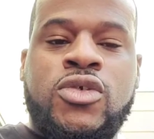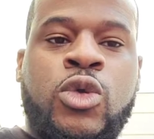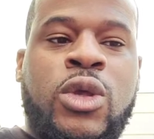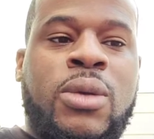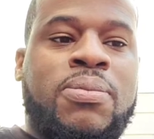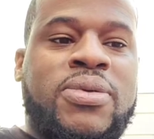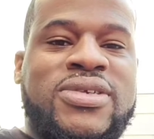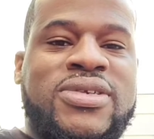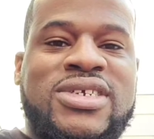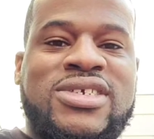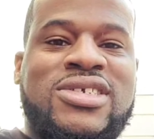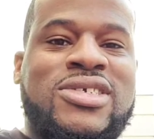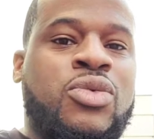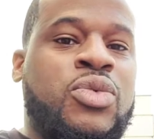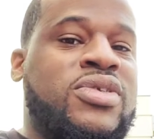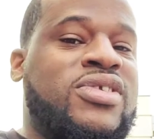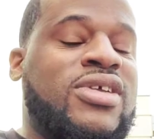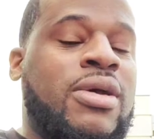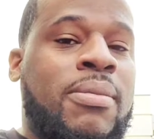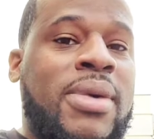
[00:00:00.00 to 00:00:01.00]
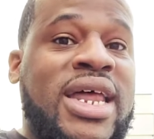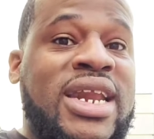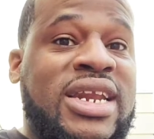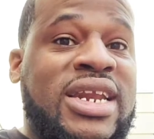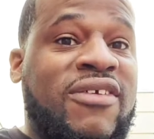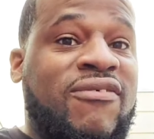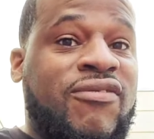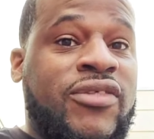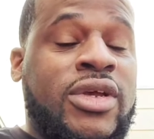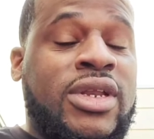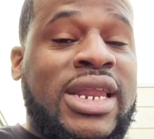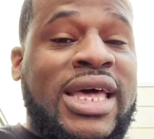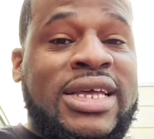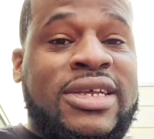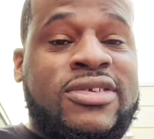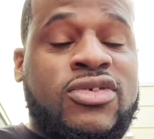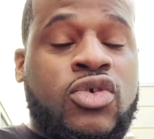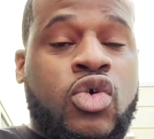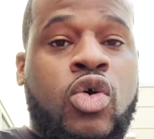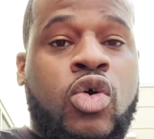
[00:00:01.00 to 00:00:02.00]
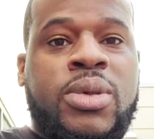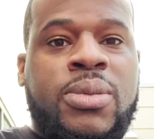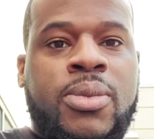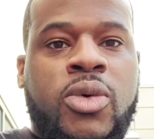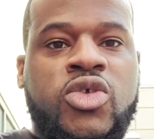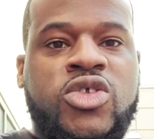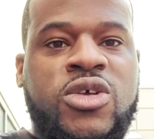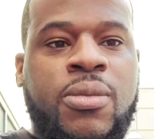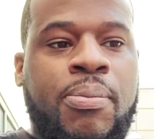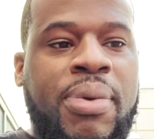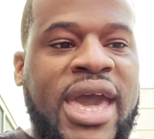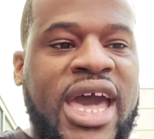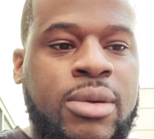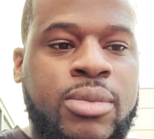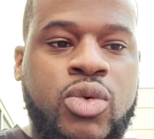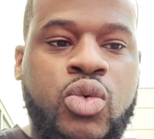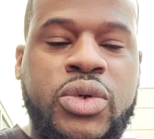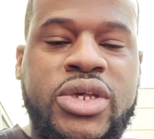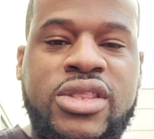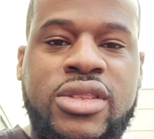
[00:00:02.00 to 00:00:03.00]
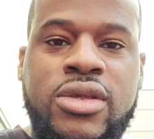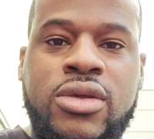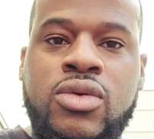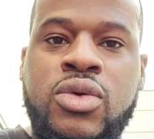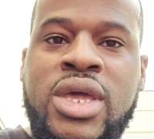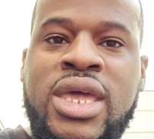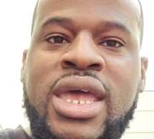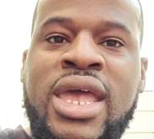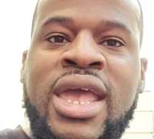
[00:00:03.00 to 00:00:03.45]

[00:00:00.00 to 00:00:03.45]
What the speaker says: in position with somebody they feel like is going to be most compatible with you,